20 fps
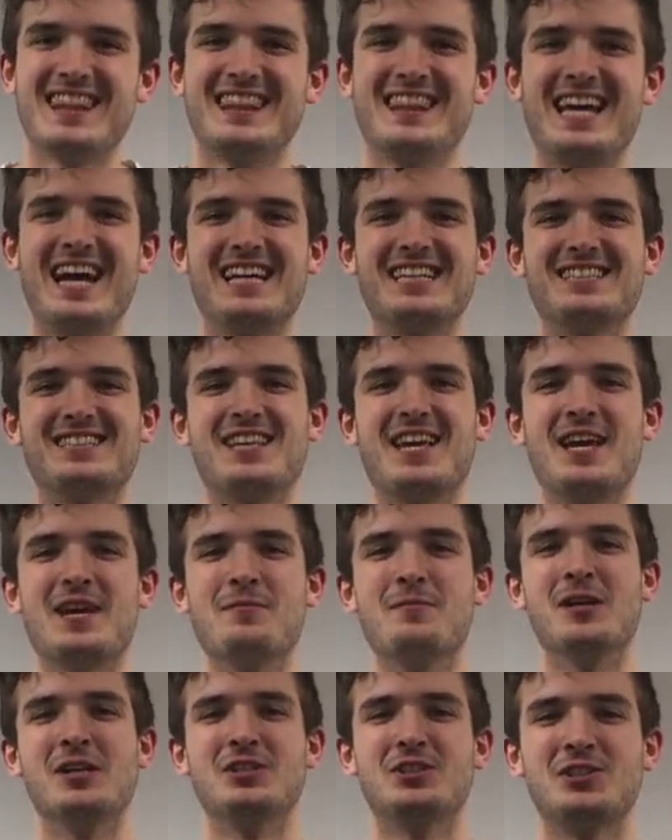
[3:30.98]
Thanks,
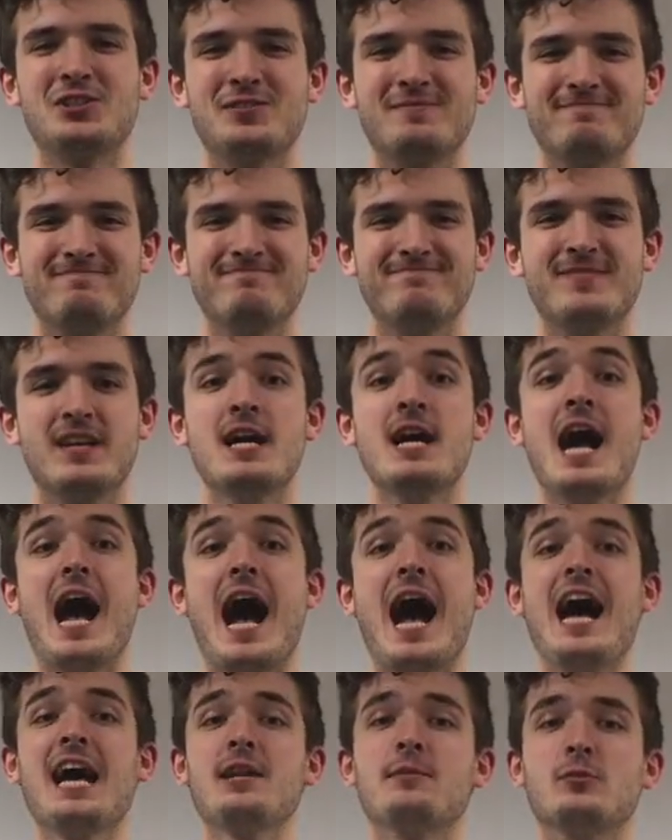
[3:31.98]
Hamish.
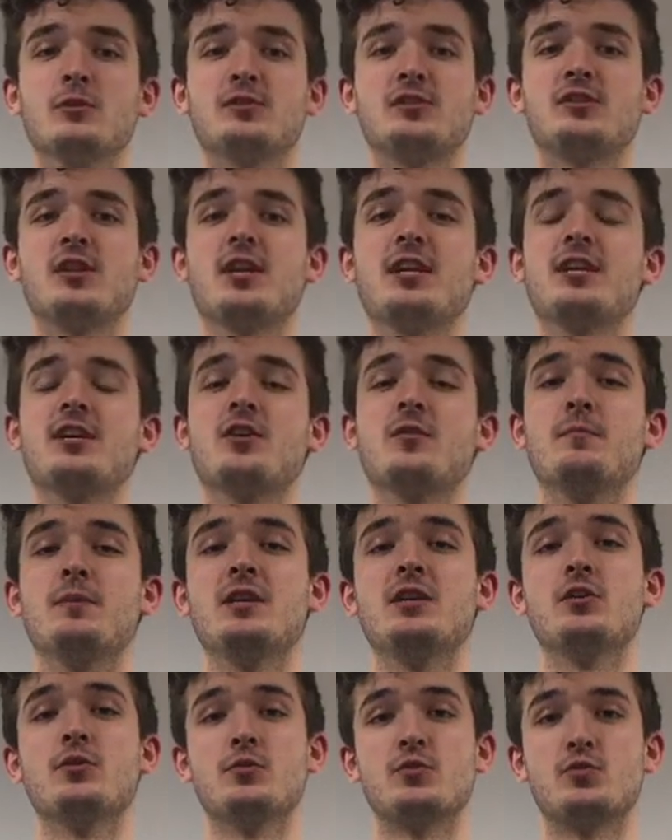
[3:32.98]
Animal study can be
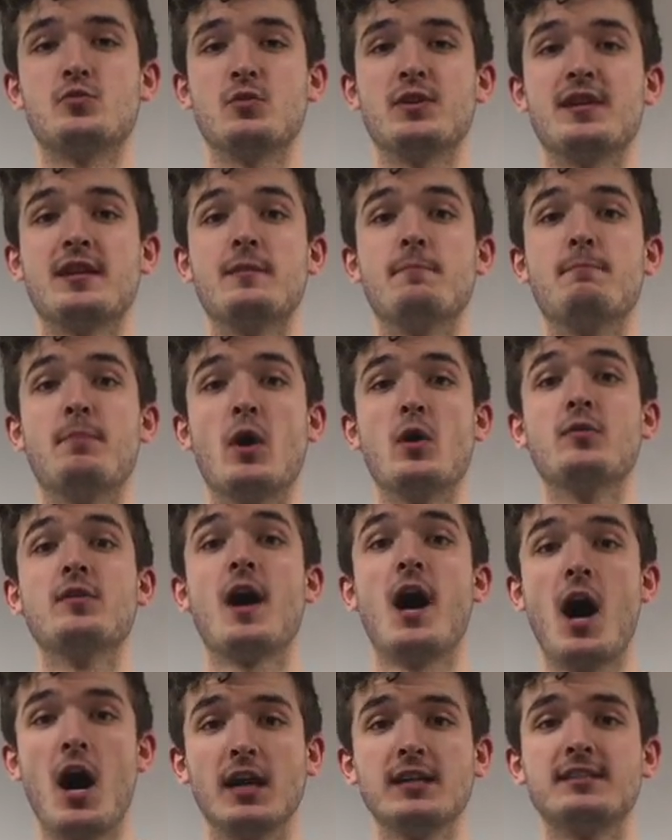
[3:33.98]
used within both
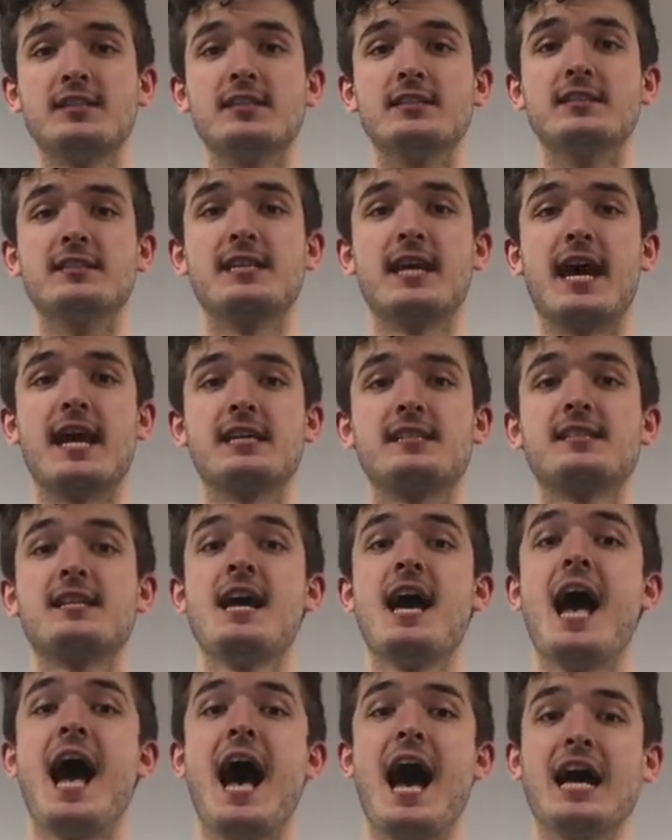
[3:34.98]
heightened text
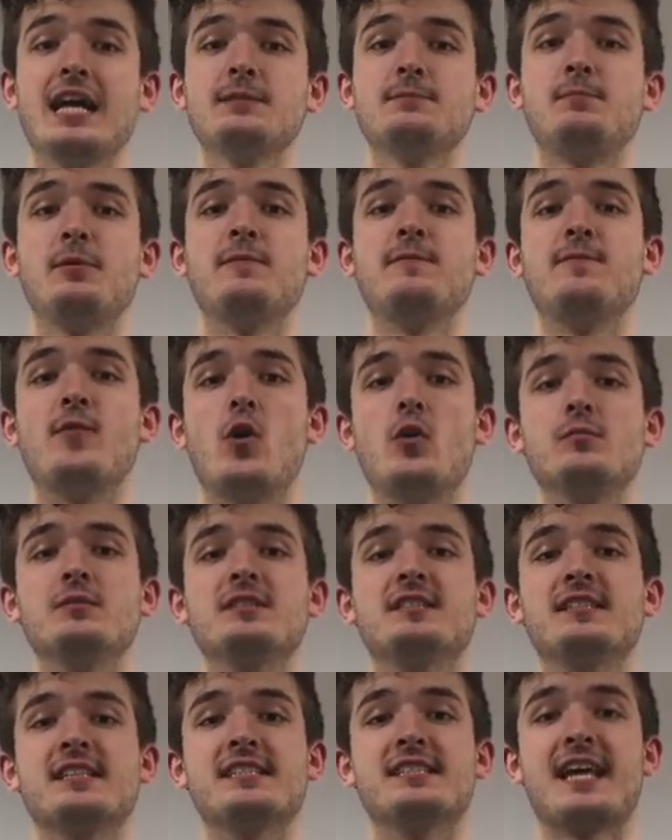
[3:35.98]
and
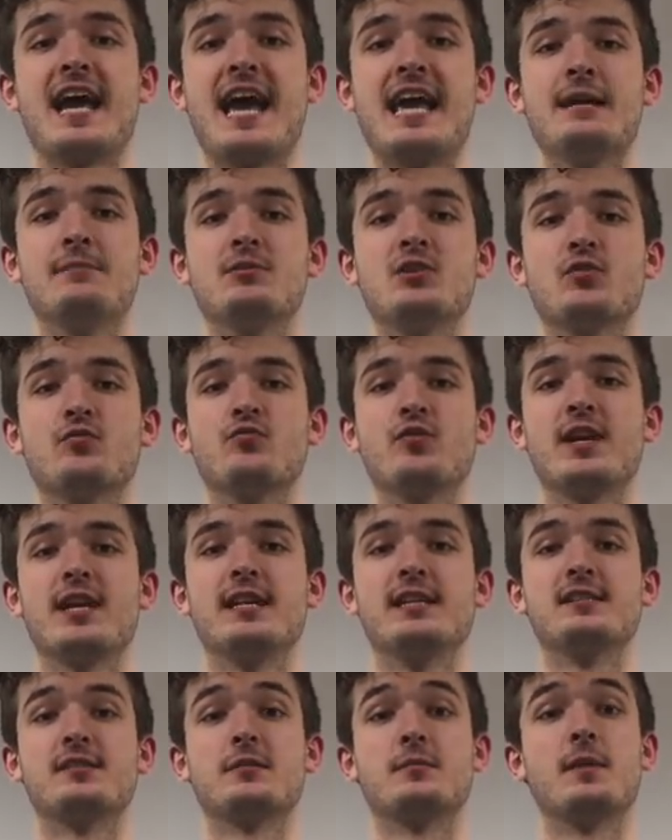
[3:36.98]
performances aimed at
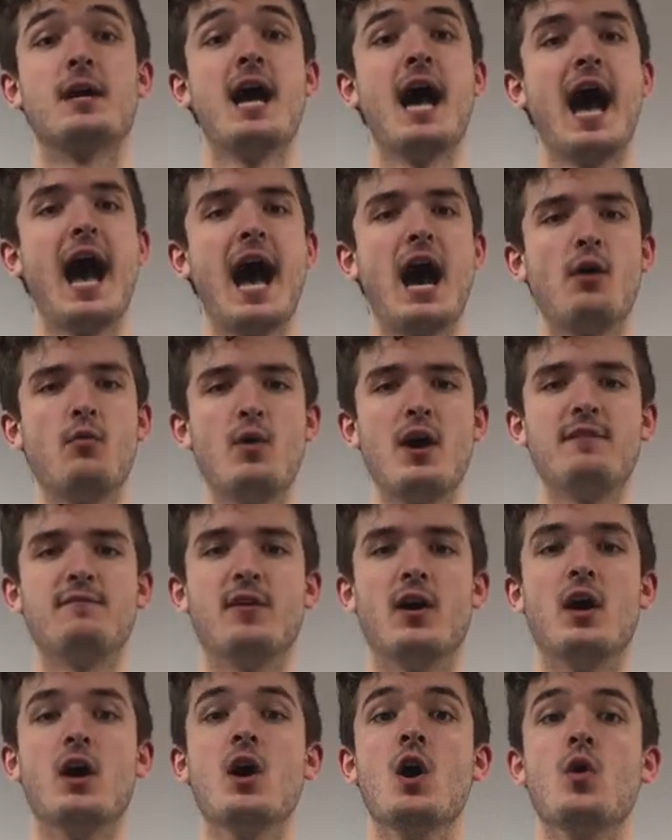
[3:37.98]
realism.
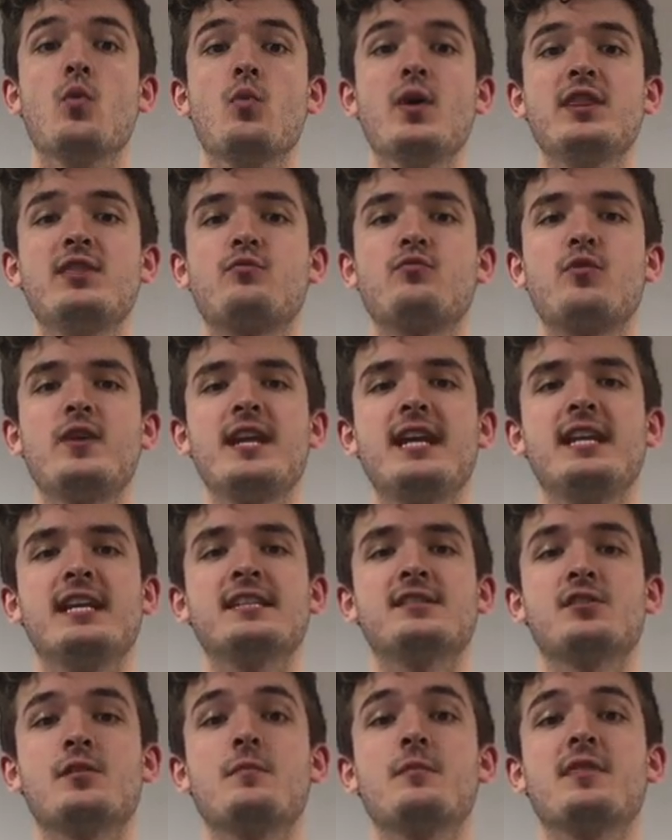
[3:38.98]
However, with
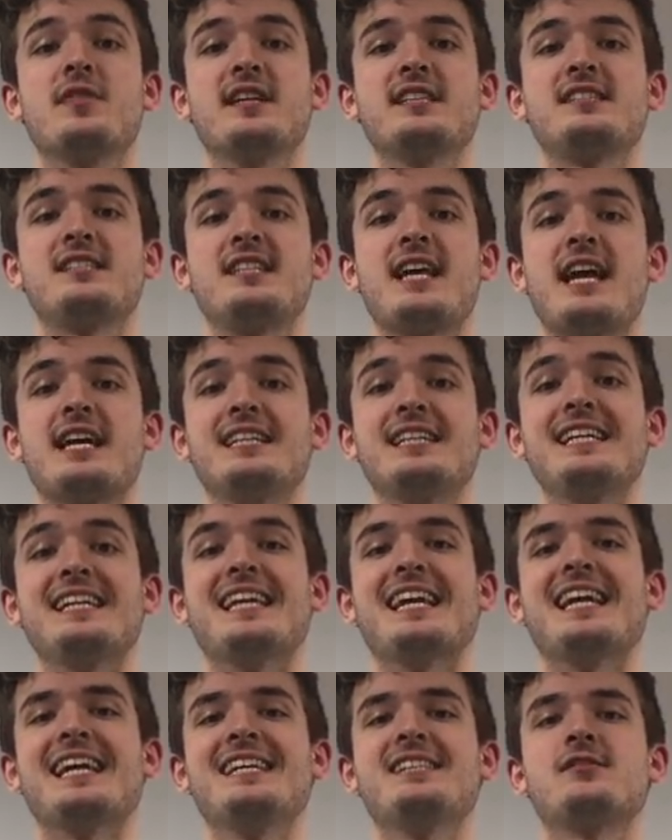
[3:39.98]
realism, this
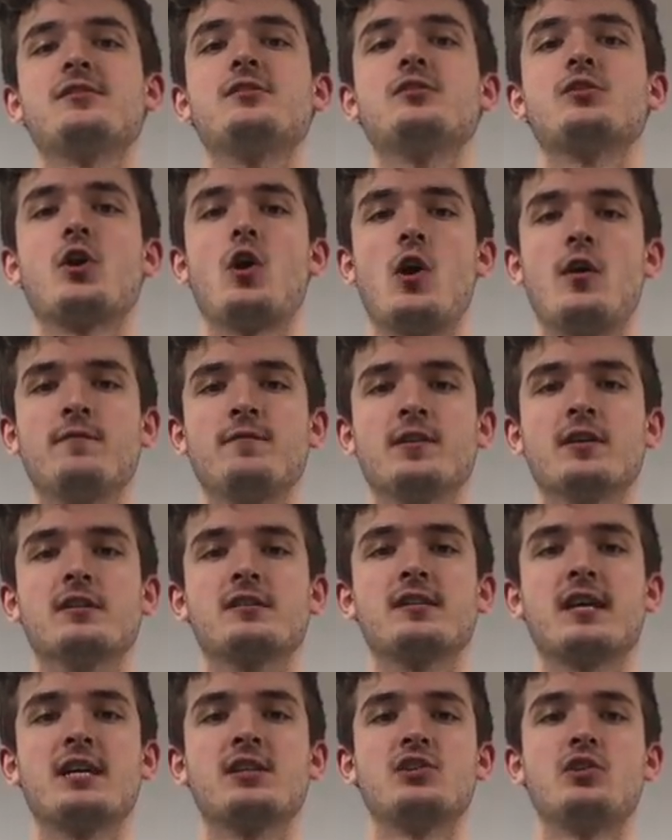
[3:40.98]
technique isn't
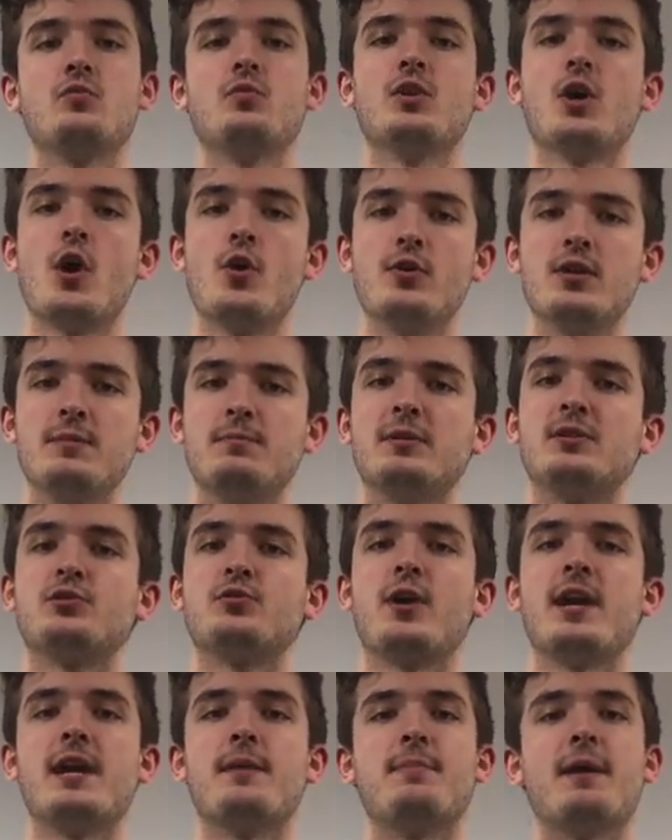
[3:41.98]
obvious as you would only
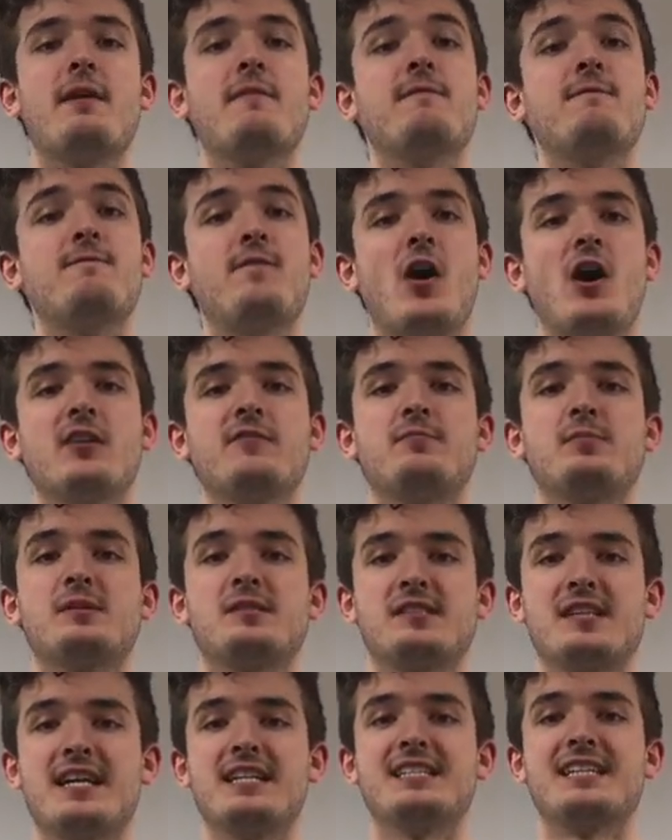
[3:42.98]
portray about
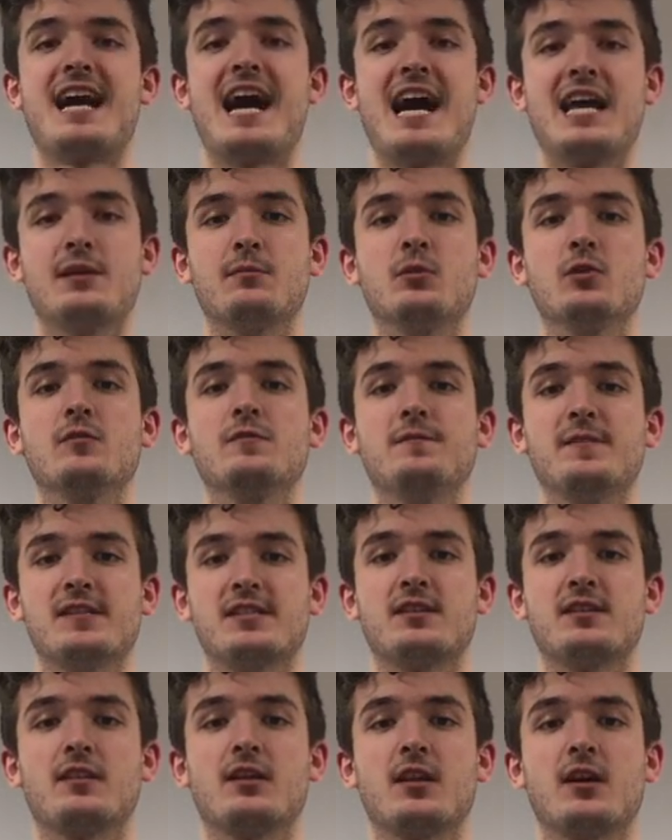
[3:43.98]
5% animal
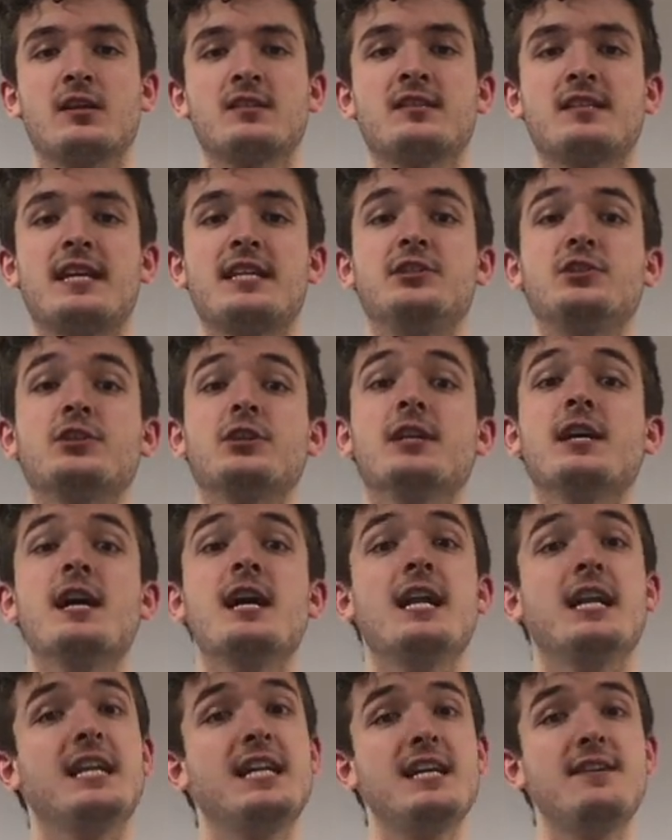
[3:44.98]
physicalization,
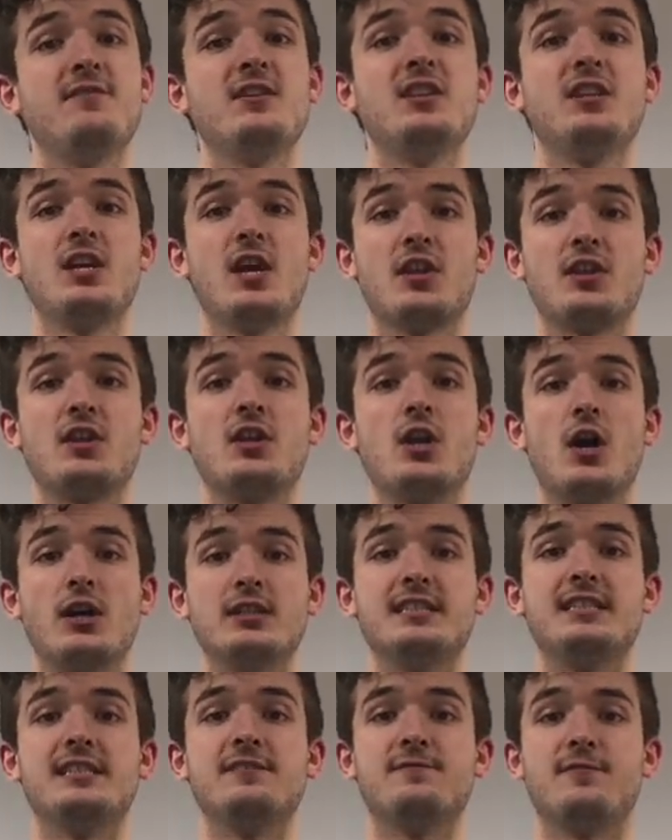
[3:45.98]
leaving the other
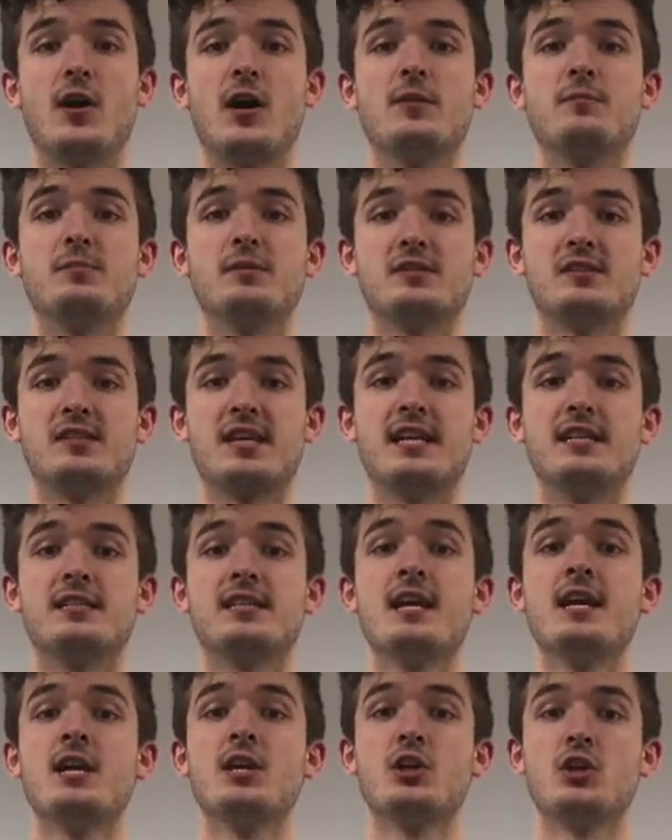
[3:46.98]
95%
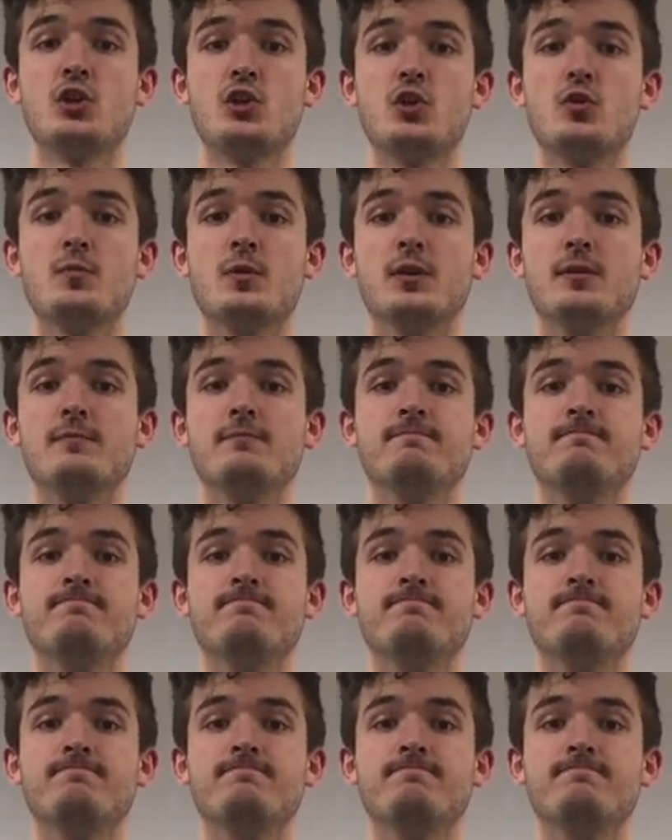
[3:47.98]
human.